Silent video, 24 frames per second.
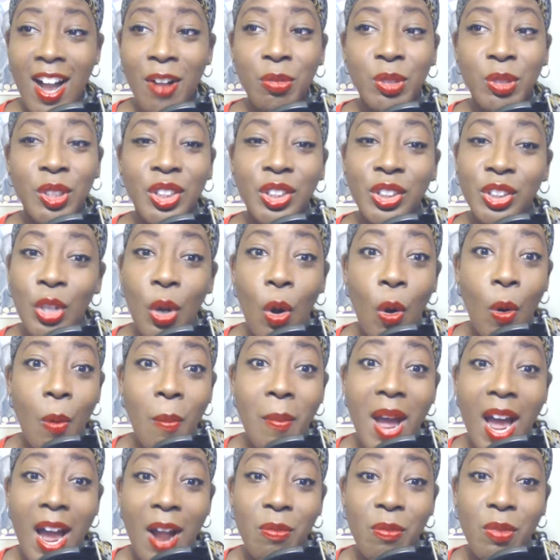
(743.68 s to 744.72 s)
I was
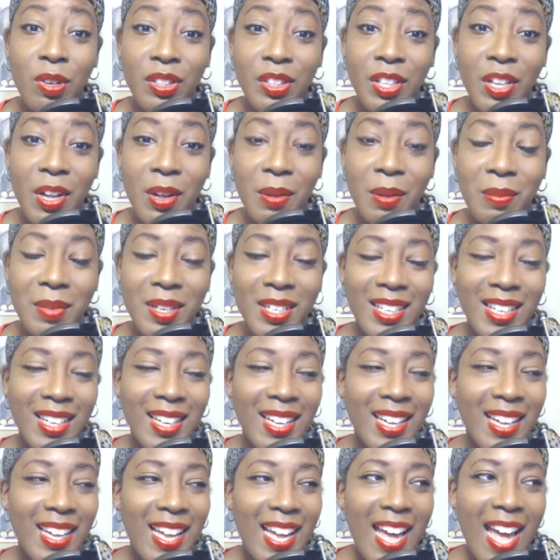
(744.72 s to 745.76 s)
so mad with him.
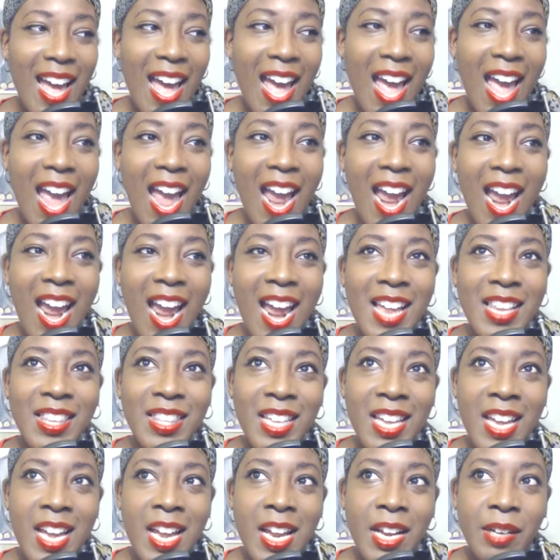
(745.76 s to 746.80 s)

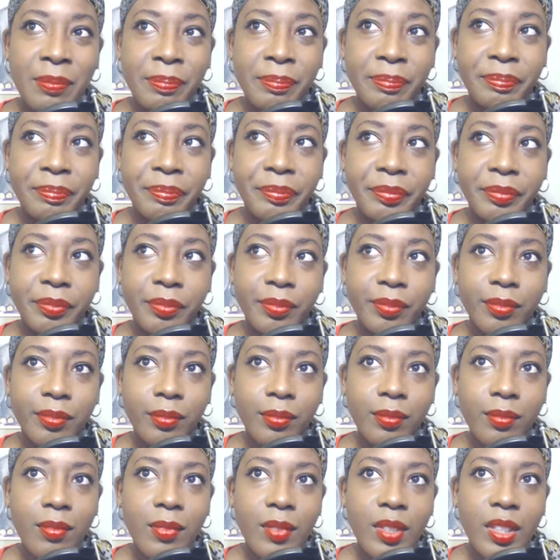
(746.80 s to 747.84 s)
And then
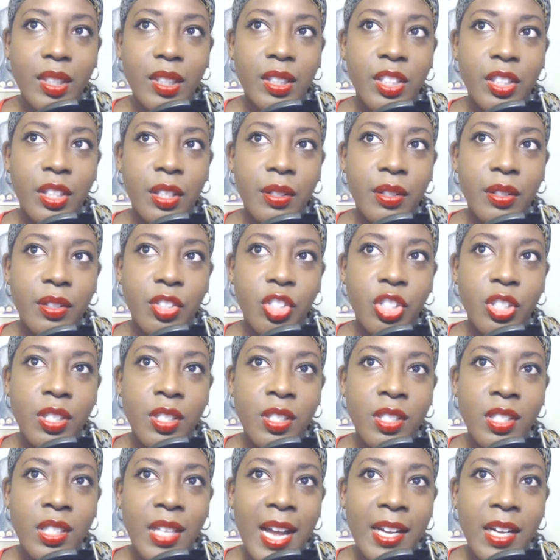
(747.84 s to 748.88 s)

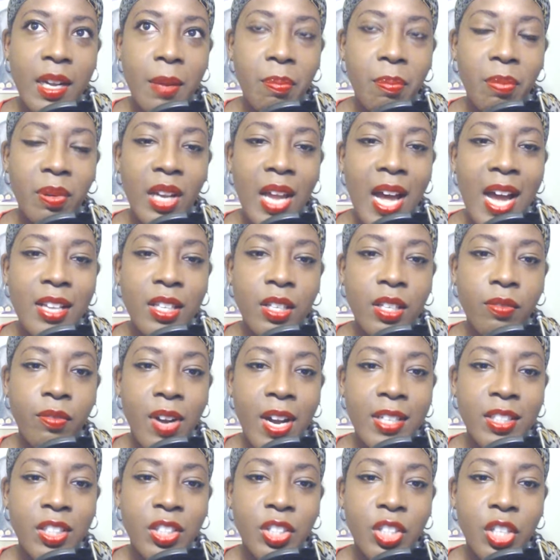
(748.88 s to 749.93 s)
she's like a plot
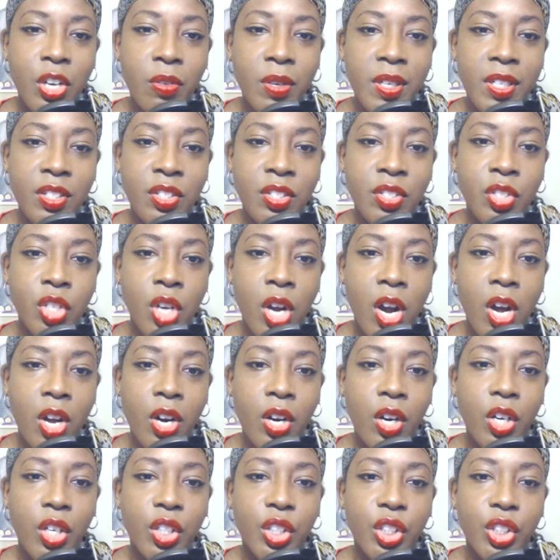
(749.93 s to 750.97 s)
device, Tony's
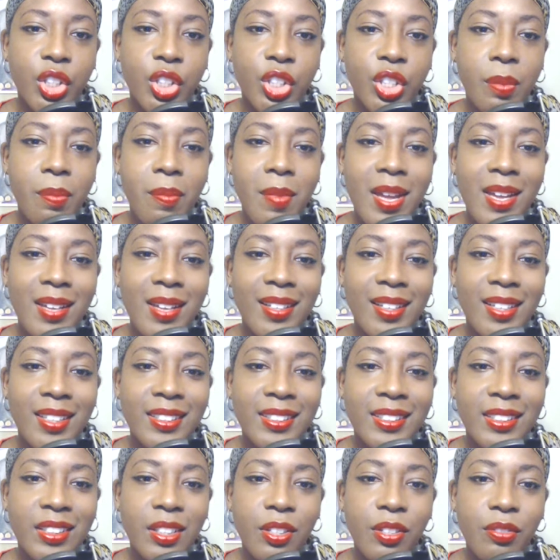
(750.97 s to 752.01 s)
daughter, to make
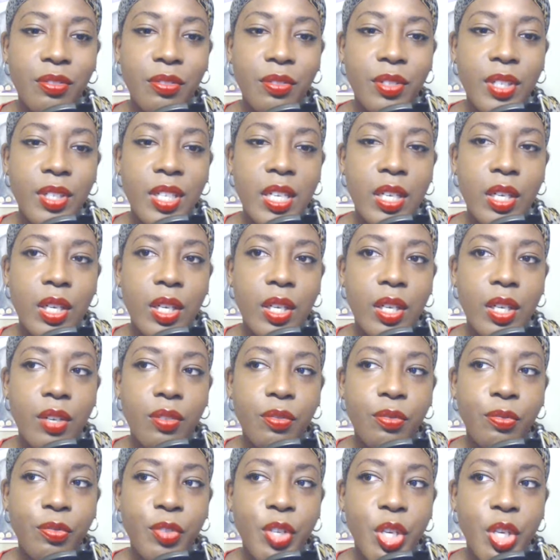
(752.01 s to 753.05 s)
us
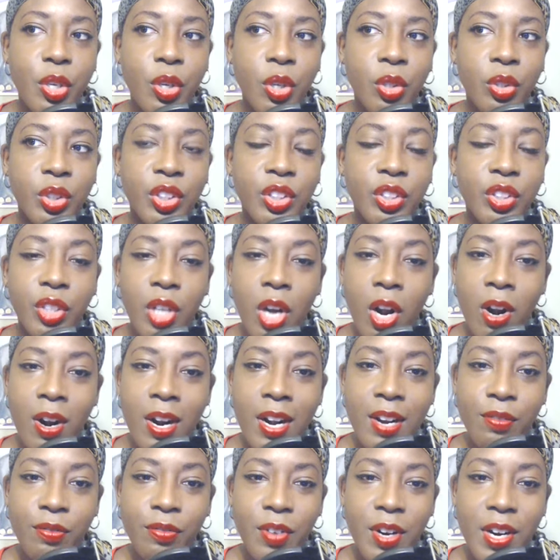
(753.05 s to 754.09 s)
feel
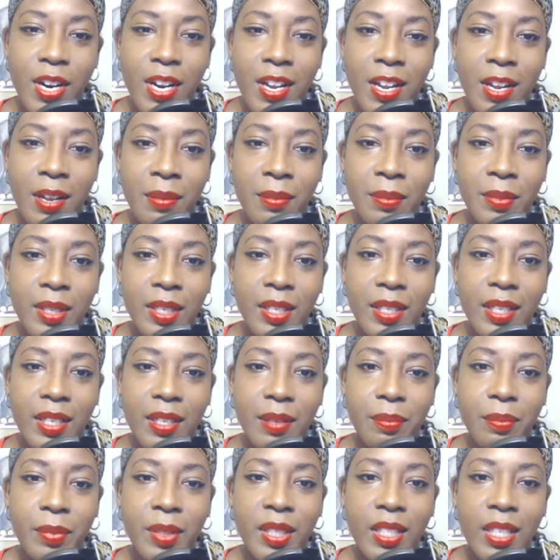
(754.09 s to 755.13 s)
sorry for him
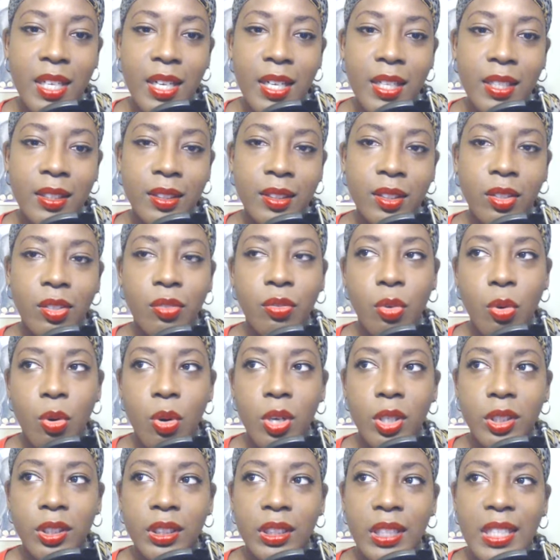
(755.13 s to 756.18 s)
because, of
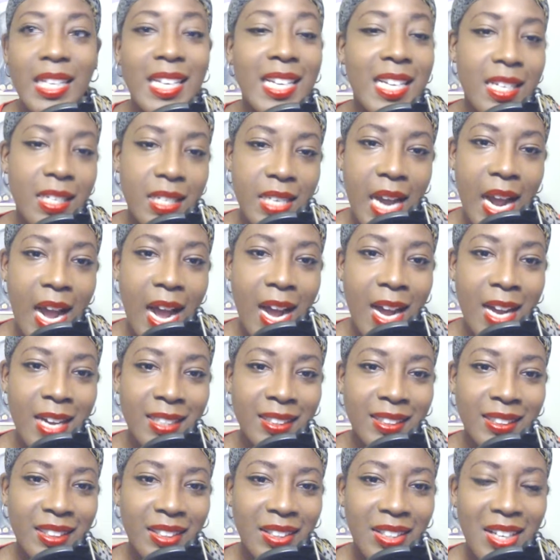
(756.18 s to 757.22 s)
course, he
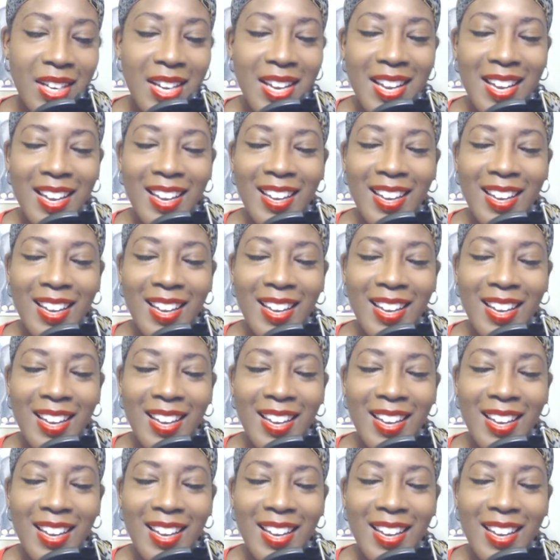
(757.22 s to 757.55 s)
dies.